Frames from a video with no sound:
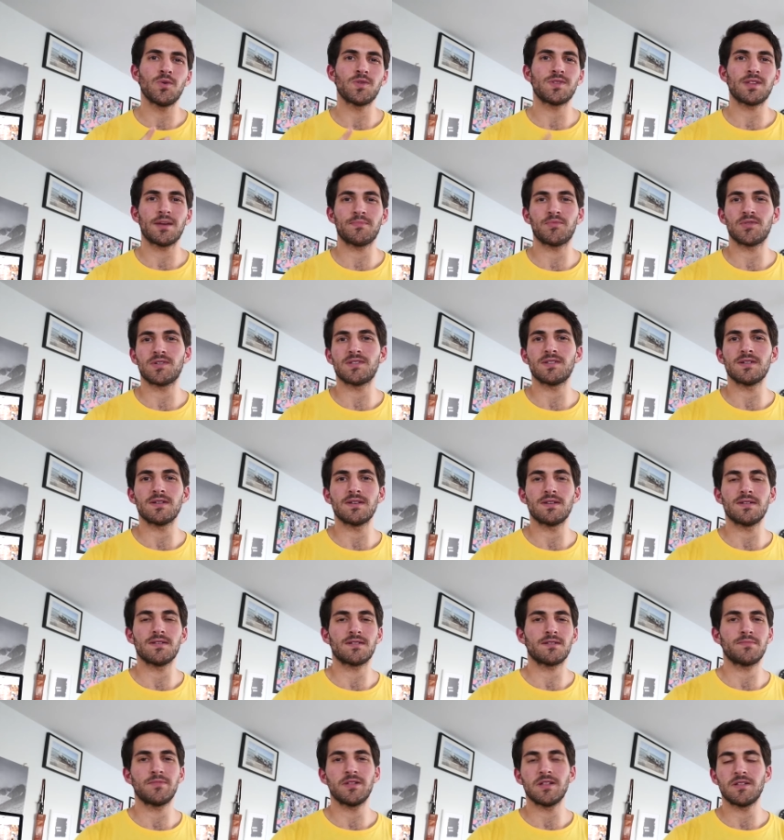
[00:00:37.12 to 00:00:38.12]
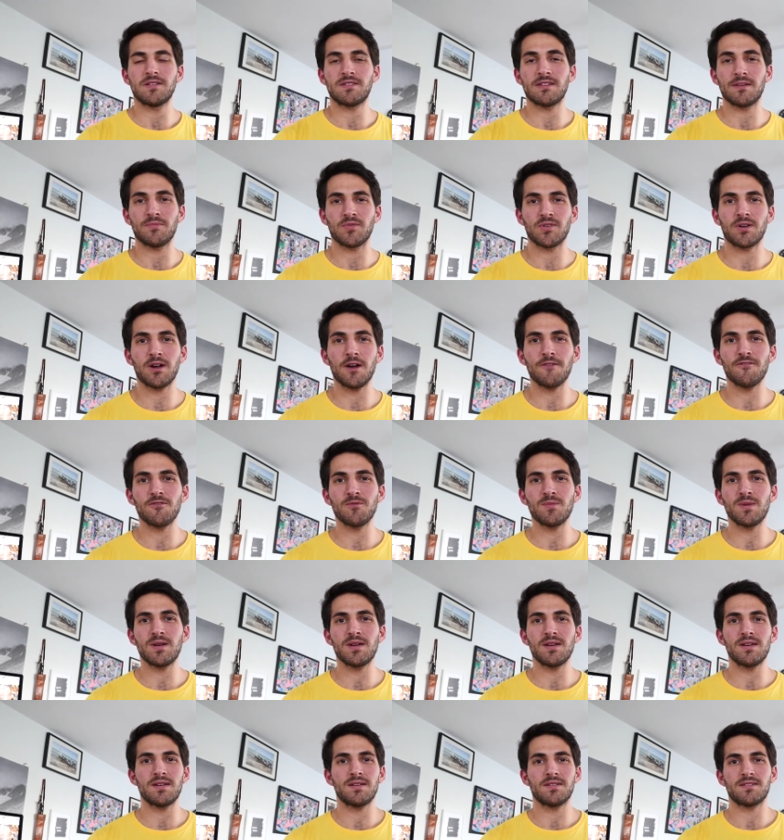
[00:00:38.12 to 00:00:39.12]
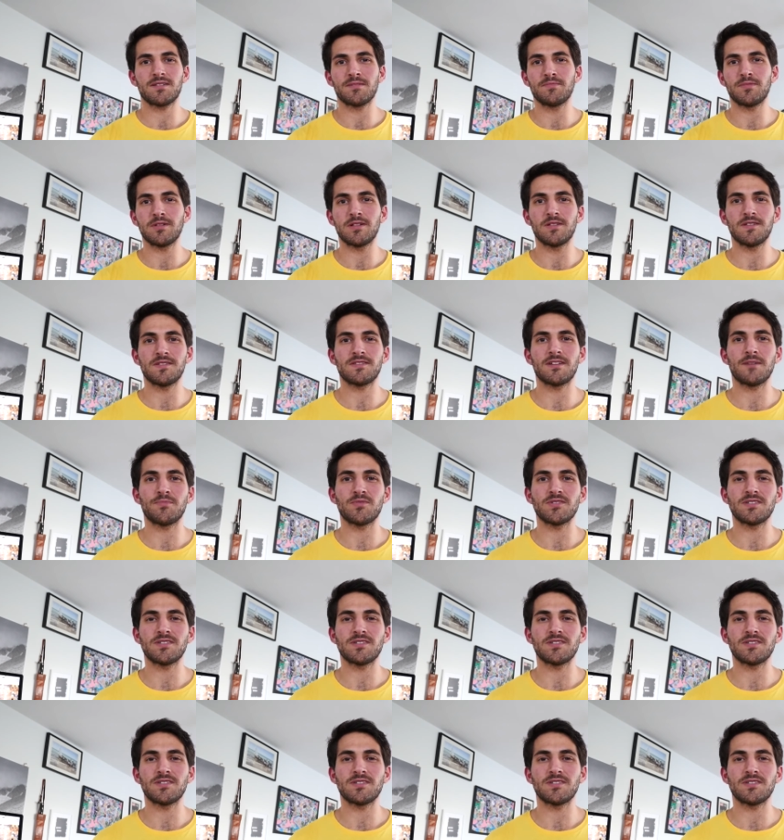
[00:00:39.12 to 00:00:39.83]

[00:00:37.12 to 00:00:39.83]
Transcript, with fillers: separate cities, completely separate governments, completely separate